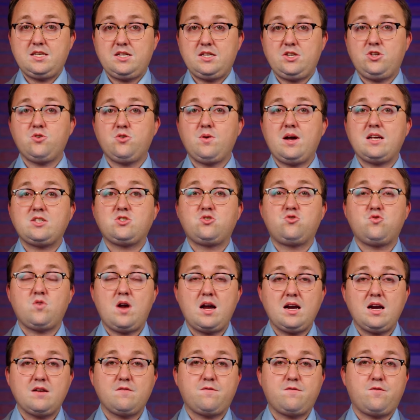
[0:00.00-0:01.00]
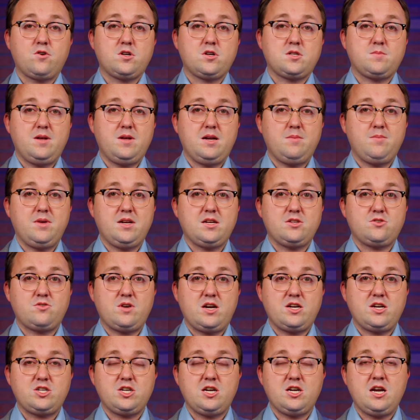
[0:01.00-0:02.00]
The U.S. Drug Enforcement
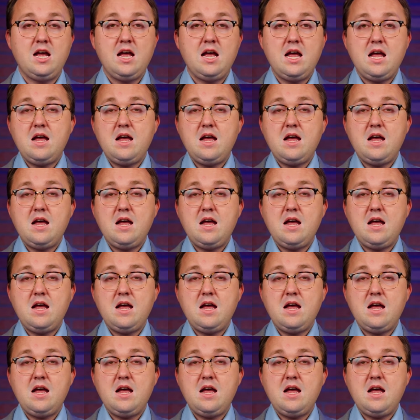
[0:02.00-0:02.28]
Administration